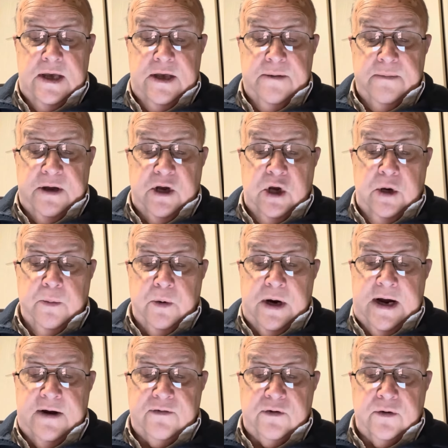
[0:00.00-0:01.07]
My humor,
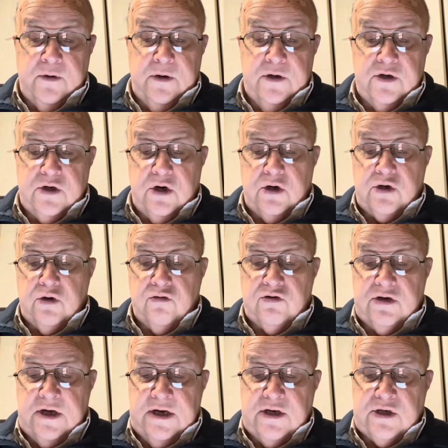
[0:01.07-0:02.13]
after church on
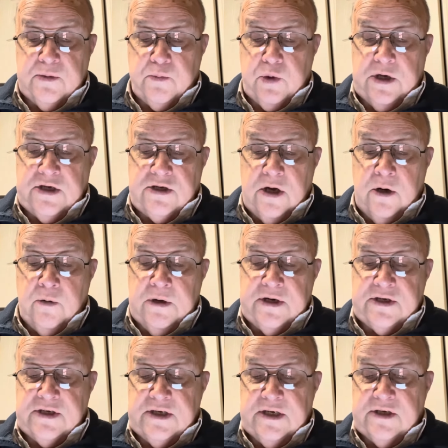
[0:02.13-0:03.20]
Sundays, the priest always
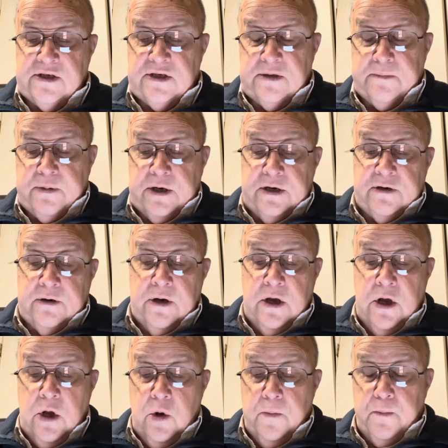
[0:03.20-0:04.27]
sees the
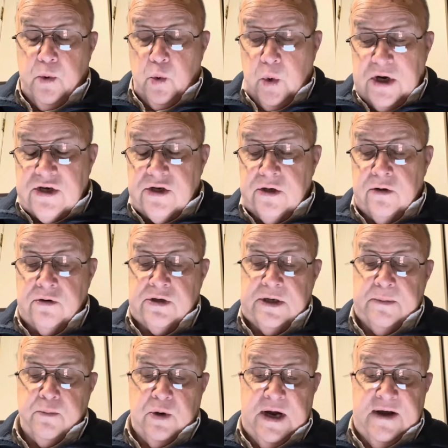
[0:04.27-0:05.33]
parishioners
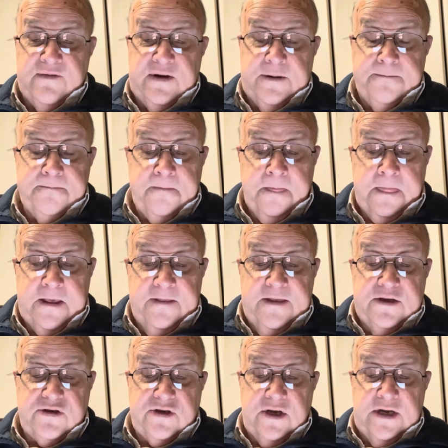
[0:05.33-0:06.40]
in private.
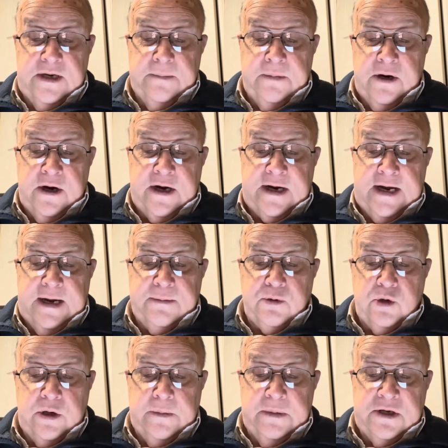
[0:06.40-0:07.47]
This Sunday, Mary came
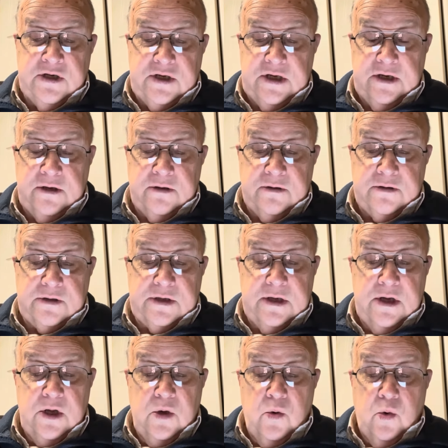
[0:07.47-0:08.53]
to him in tears.
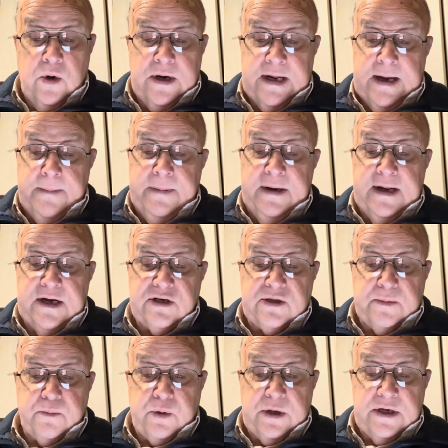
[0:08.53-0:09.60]
What happened? Asked the
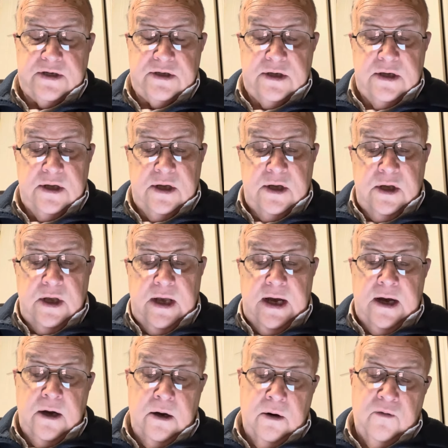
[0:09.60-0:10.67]
priest.
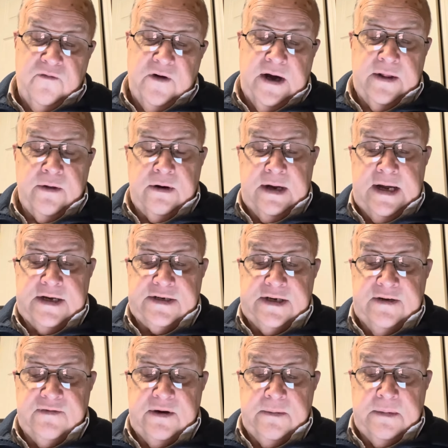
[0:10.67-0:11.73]
Oh, Father, last
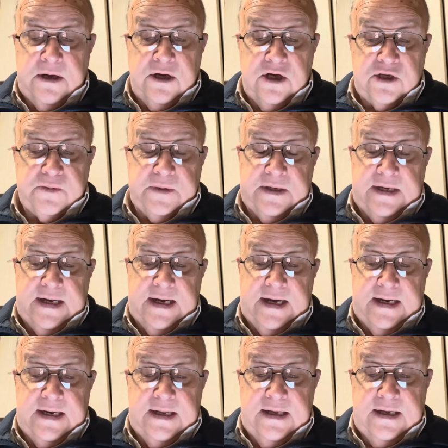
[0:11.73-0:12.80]
evening my husband
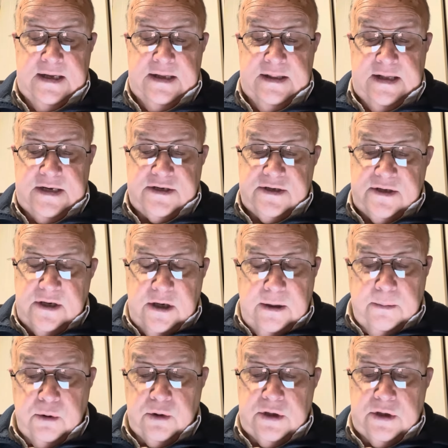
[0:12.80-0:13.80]
died. That's terrible.